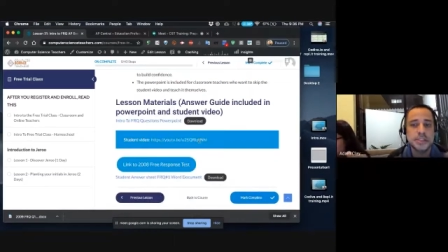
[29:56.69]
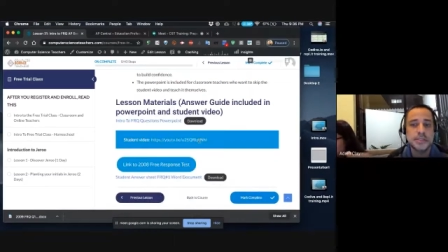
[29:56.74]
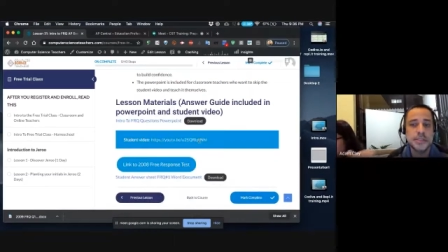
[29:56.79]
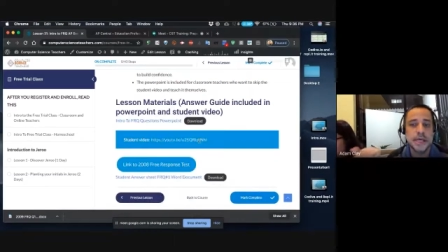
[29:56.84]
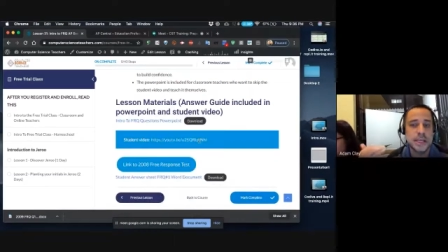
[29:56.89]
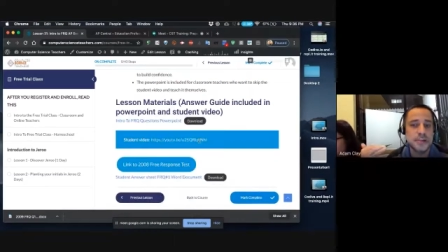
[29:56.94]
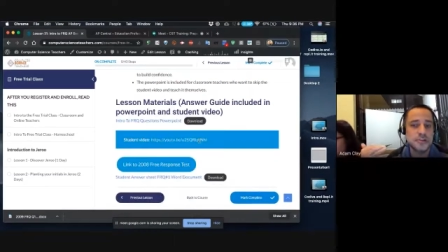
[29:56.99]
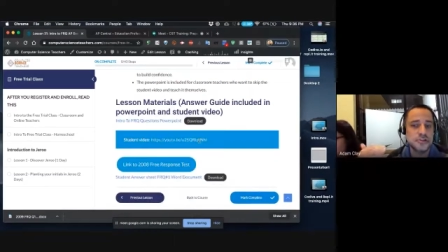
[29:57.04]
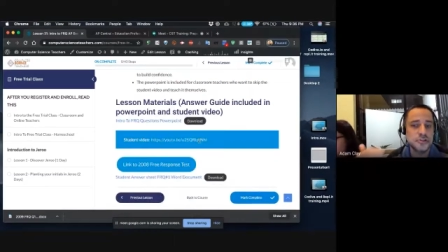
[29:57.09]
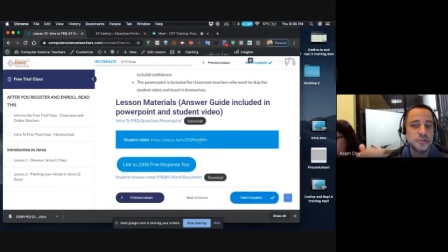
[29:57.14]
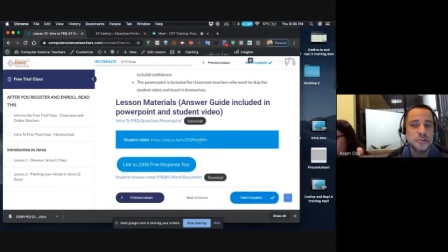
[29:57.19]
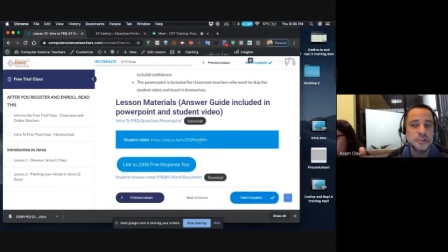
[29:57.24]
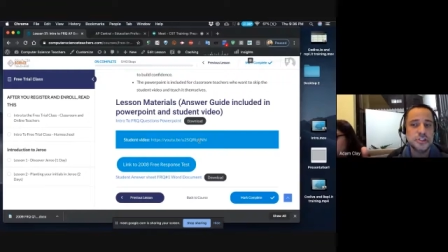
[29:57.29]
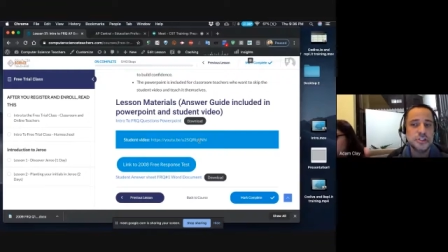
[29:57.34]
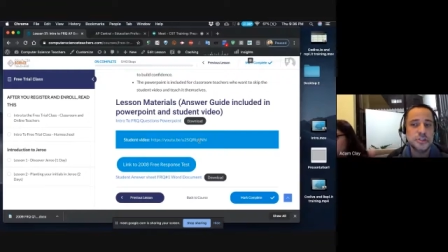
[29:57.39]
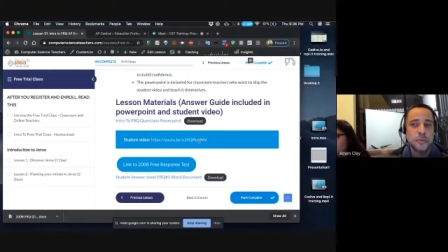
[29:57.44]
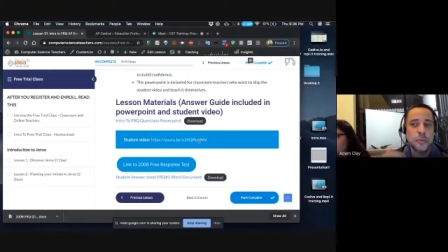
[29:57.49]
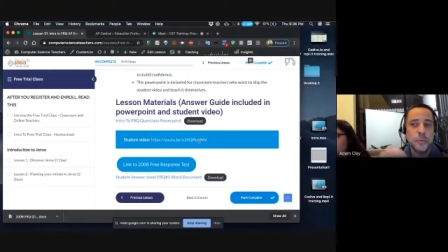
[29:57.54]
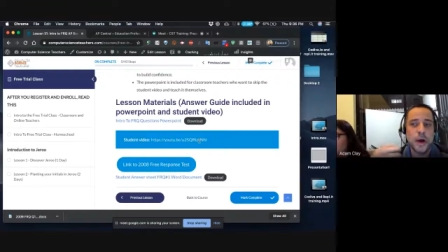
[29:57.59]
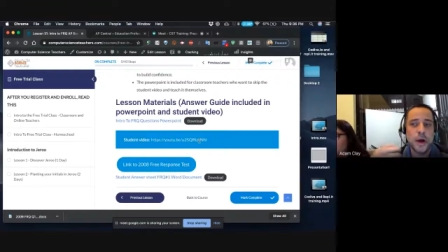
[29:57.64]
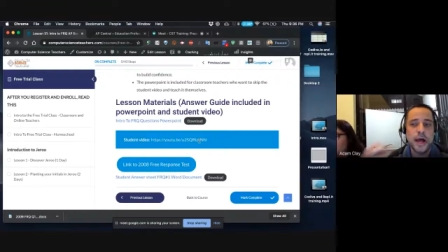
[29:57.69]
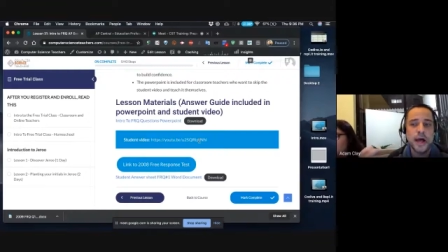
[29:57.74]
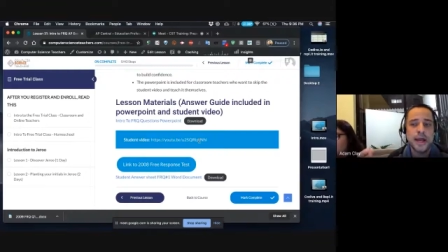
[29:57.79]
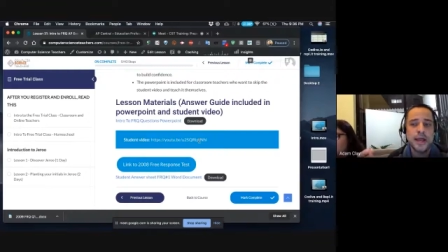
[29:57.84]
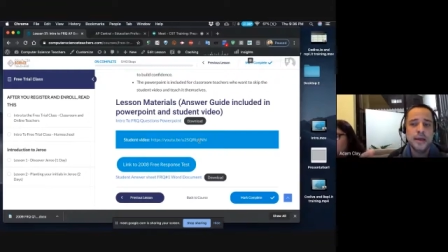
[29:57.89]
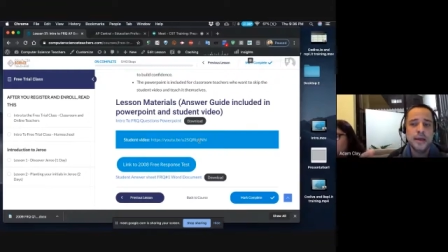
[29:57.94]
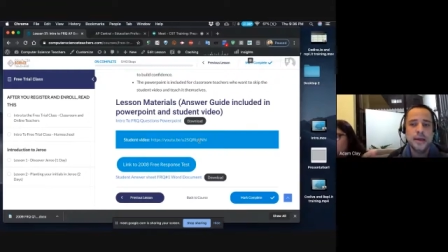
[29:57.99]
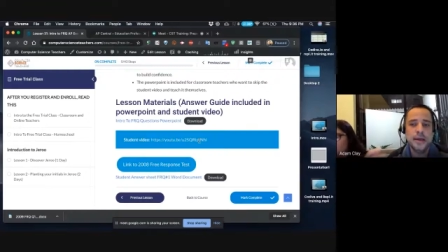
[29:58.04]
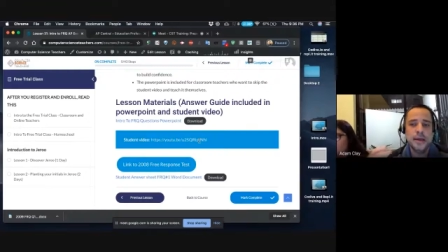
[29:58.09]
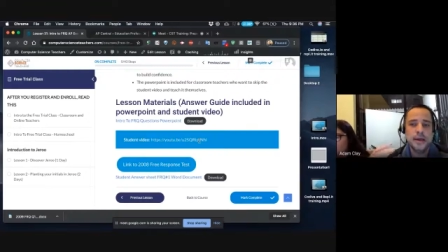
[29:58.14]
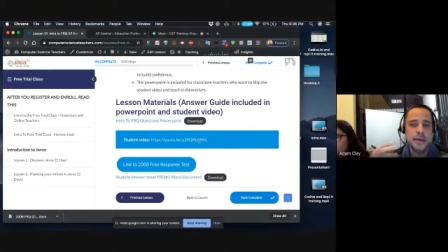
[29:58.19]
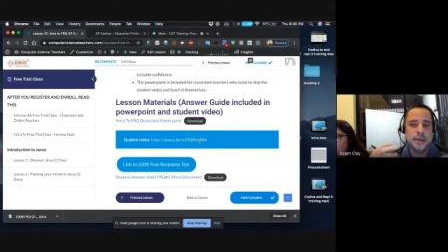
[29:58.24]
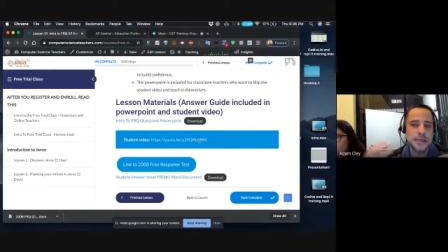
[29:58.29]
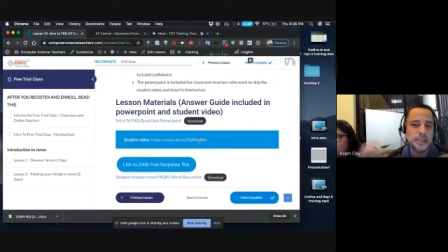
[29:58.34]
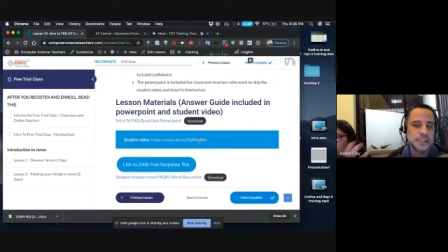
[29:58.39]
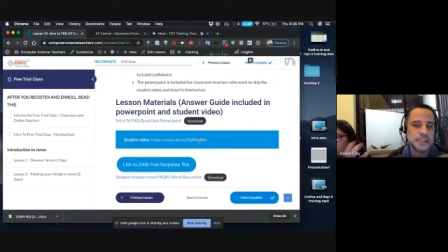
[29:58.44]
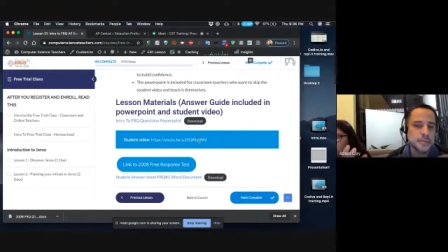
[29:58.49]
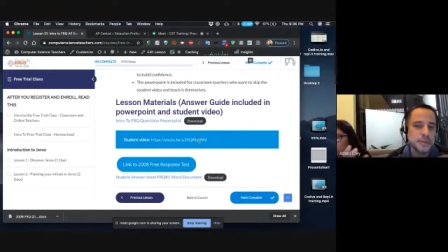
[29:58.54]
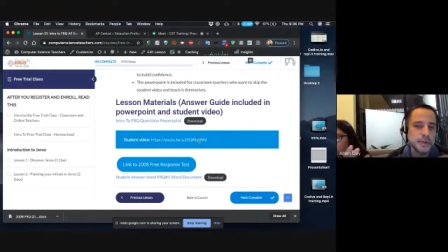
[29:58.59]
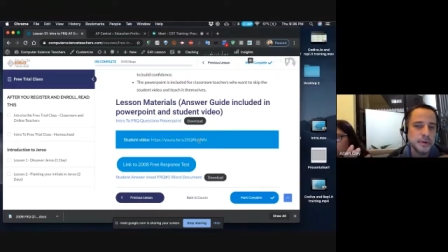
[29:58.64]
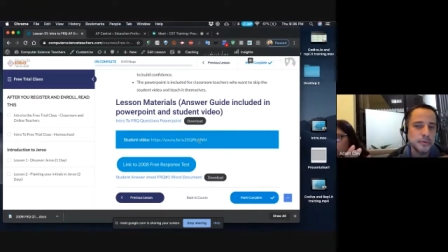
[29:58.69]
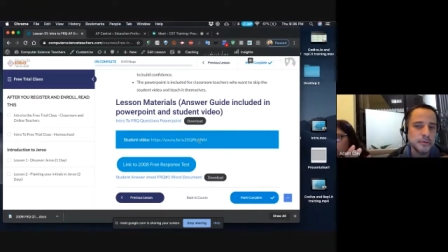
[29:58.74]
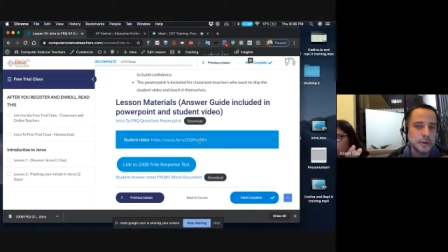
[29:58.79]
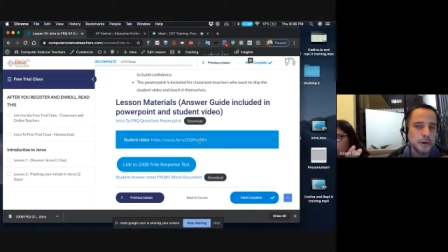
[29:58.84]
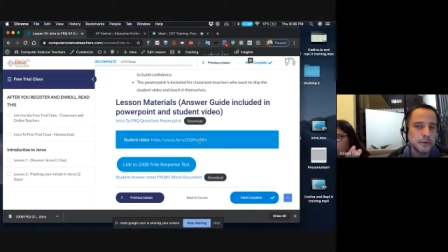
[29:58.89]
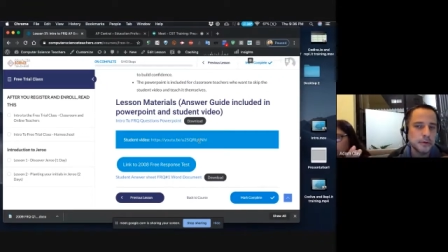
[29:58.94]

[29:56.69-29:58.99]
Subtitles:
that introduces them why they should be a